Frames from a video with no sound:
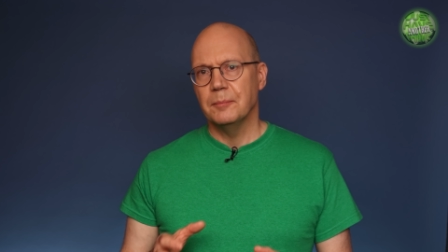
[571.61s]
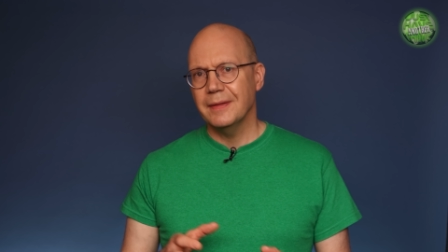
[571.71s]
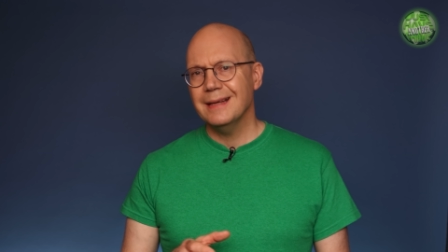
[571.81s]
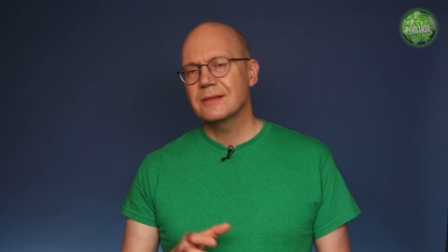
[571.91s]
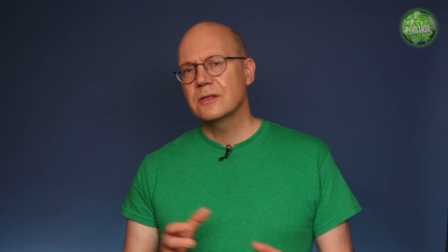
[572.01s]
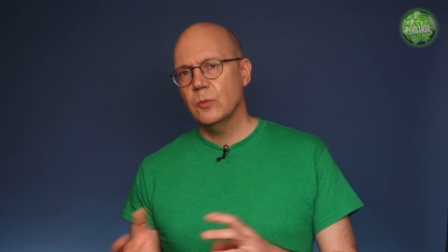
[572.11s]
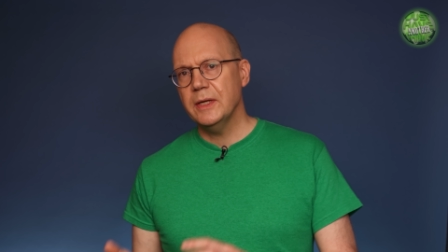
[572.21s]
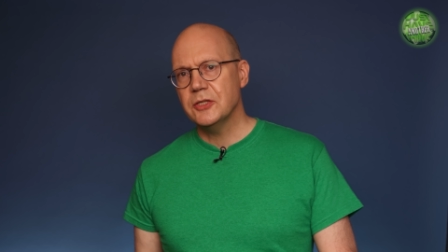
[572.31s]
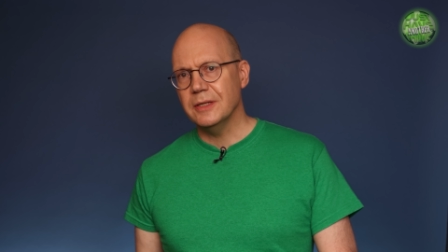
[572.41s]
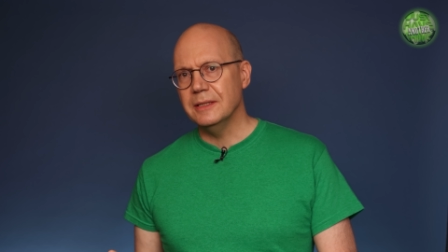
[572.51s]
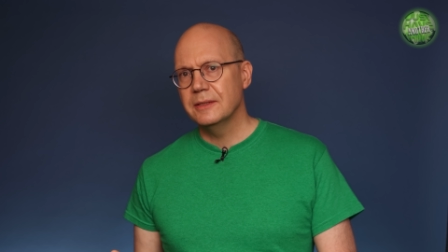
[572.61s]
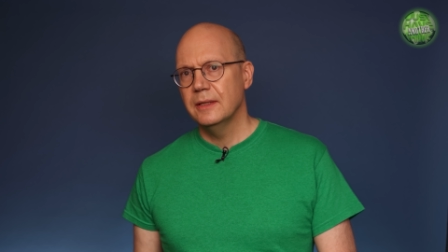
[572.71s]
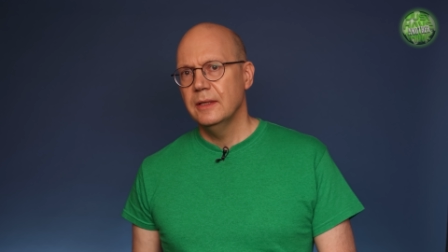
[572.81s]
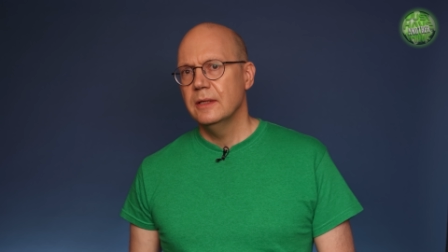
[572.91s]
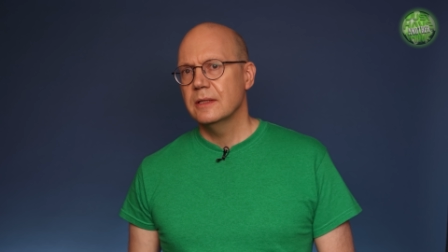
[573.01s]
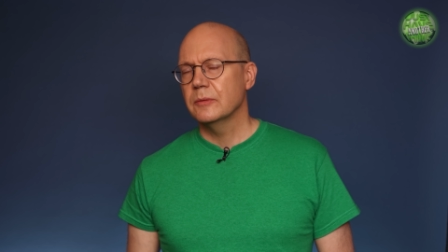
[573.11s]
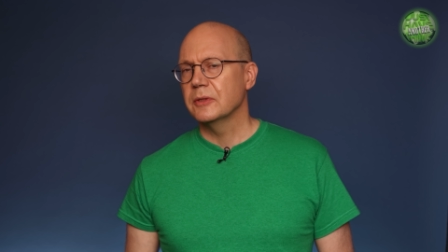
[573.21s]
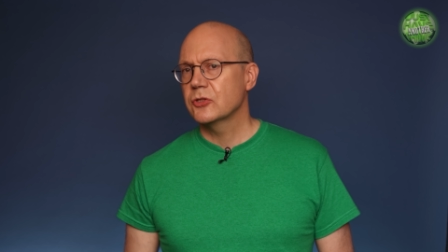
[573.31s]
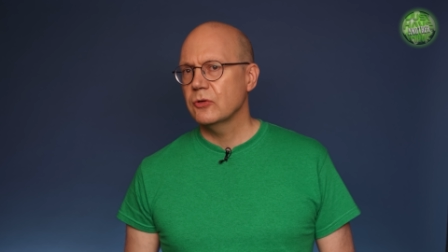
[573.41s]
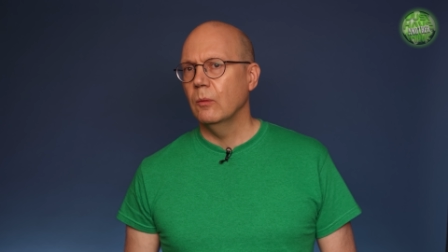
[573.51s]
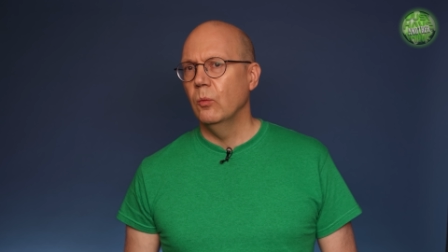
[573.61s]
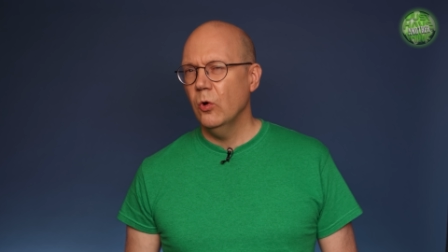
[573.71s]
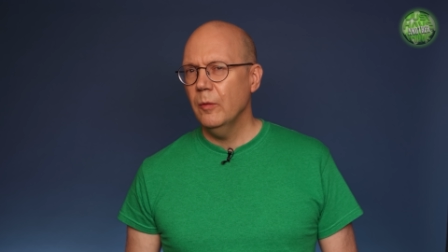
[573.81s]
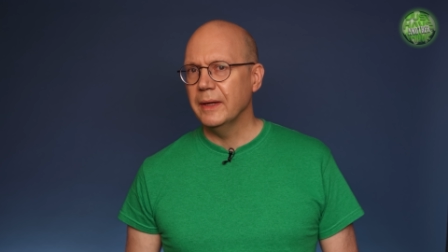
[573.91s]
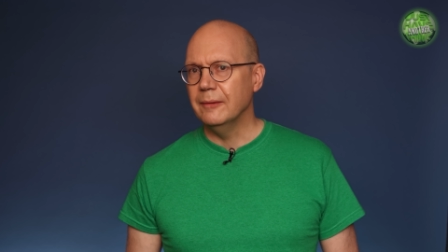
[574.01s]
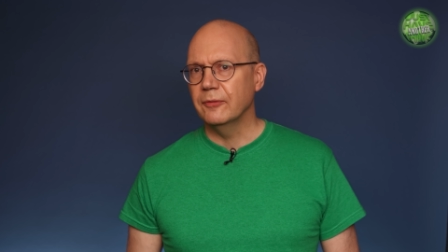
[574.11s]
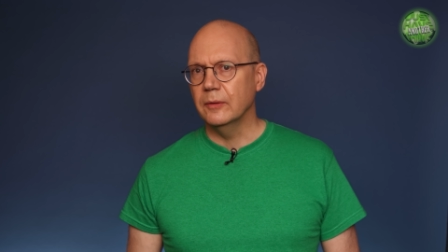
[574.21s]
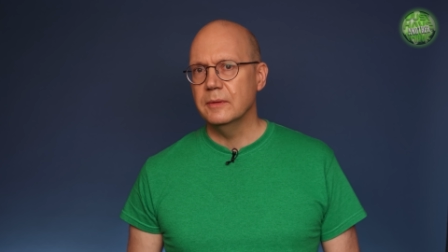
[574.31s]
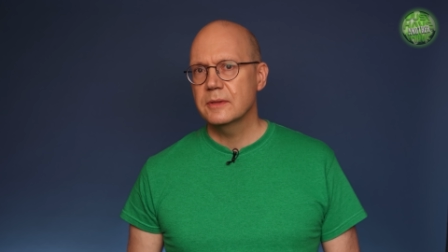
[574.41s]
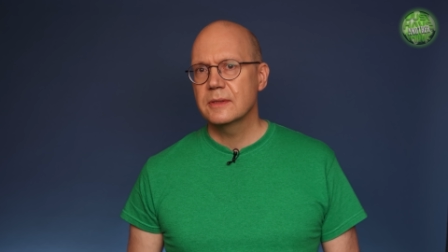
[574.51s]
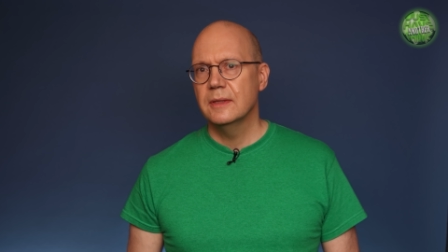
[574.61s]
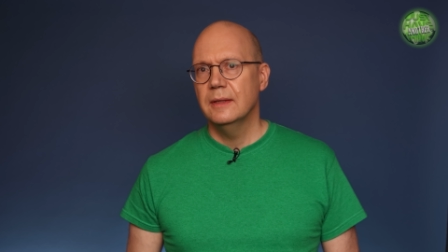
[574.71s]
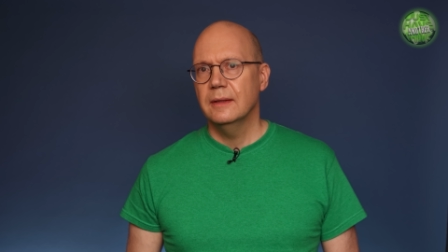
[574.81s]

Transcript: but that switches to a strong warming influence